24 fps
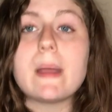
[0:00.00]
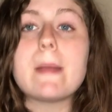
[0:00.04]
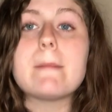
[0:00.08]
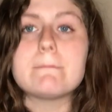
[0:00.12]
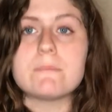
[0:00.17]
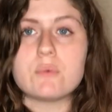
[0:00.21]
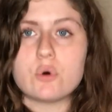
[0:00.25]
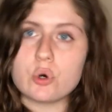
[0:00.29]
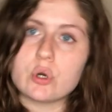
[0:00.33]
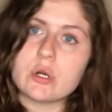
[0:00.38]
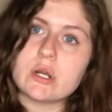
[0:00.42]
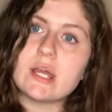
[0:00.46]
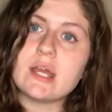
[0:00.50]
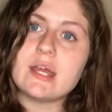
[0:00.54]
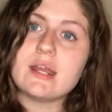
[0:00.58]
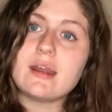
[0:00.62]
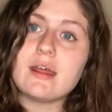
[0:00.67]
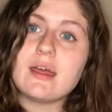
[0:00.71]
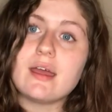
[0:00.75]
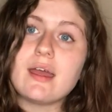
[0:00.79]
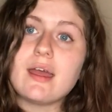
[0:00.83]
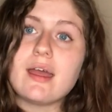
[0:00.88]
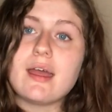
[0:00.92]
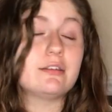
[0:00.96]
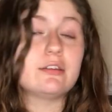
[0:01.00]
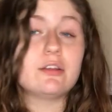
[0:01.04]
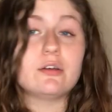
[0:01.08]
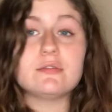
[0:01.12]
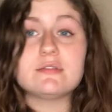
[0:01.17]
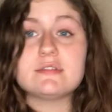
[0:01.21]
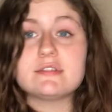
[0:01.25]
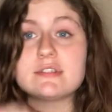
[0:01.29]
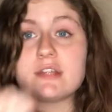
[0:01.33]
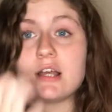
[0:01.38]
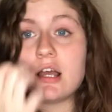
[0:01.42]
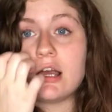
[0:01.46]
important.
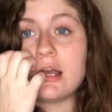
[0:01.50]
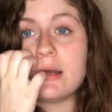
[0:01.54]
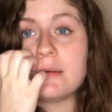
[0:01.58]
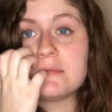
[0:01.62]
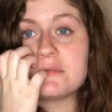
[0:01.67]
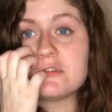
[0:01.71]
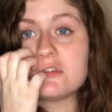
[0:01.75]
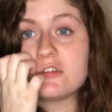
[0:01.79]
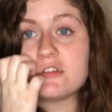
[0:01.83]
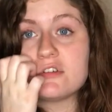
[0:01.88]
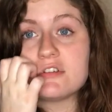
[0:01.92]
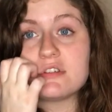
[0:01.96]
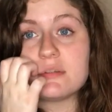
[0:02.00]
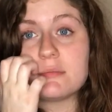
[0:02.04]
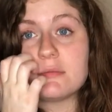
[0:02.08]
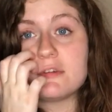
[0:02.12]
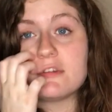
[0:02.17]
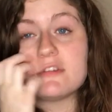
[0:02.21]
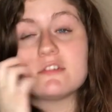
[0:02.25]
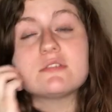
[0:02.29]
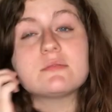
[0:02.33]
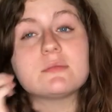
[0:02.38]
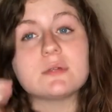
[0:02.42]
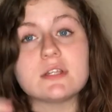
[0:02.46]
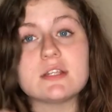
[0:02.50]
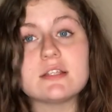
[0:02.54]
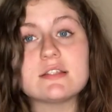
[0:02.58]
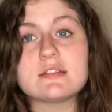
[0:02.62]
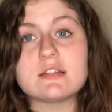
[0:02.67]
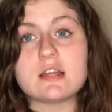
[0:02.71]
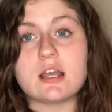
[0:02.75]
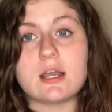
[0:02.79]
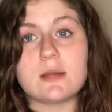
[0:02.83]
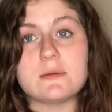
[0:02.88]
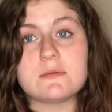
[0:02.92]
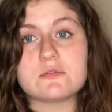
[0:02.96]
Those times are some of the sweetest
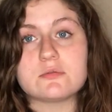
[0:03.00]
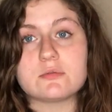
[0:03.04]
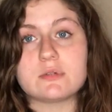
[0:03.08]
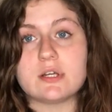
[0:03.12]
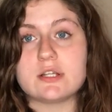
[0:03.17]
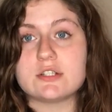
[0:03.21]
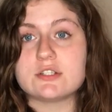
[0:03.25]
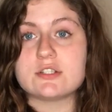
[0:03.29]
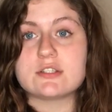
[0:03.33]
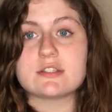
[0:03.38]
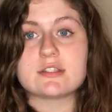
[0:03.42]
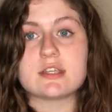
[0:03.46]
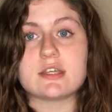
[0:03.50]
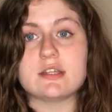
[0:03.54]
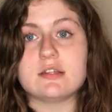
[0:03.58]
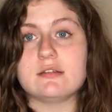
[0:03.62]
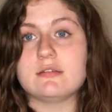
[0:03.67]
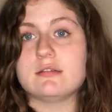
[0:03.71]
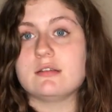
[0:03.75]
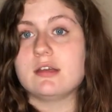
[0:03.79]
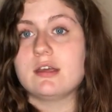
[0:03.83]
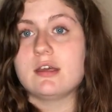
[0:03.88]
times, when I just can